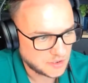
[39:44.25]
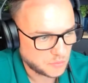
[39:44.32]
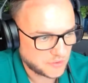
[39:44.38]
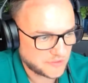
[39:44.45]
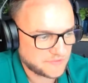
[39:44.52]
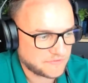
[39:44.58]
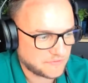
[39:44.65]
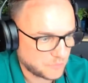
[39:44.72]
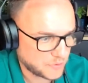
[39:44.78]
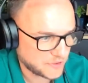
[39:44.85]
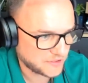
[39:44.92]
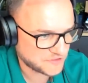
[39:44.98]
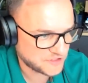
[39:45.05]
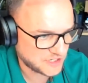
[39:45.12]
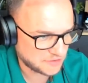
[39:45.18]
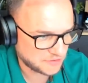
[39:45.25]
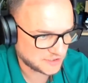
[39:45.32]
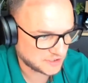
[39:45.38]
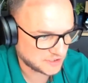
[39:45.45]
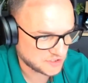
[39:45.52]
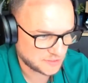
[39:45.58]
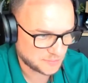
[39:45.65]
We've
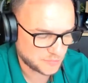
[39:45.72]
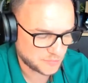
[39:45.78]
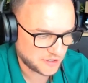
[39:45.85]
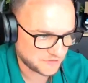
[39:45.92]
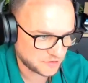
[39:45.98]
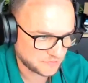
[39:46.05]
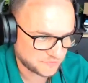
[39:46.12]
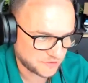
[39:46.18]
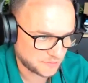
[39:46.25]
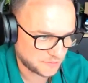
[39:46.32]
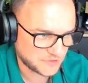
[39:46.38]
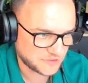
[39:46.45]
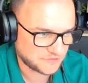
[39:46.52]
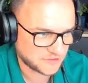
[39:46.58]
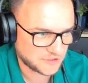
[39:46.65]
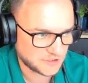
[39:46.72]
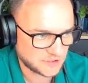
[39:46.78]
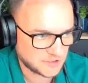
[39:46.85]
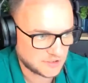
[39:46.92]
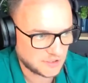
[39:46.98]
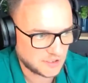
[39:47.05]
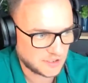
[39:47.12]
generated some revenue from different
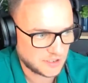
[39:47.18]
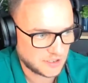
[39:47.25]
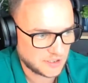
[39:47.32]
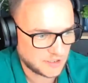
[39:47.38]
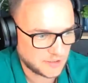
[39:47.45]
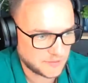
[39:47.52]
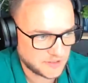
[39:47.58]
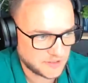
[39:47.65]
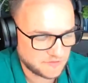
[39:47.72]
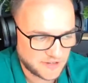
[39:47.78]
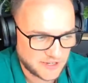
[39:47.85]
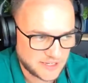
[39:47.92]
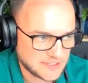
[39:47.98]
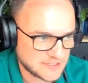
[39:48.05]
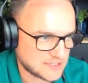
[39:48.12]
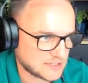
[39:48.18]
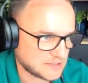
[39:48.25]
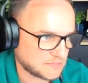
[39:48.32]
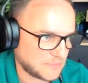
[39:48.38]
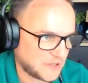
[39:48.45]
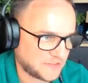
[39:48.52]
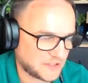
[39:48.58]
events.
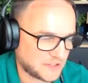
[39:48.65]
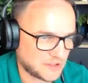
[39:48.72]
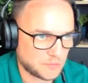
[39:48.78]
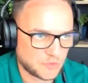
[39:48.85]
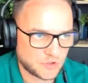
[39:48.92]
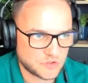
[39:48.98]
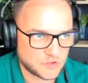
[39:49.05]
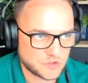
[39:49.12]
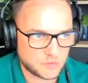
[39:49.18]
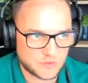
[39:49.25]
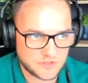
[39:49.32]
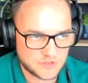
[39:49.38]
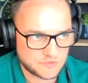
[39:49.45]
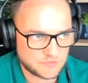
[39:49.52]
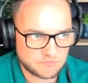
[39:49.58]
I think the most was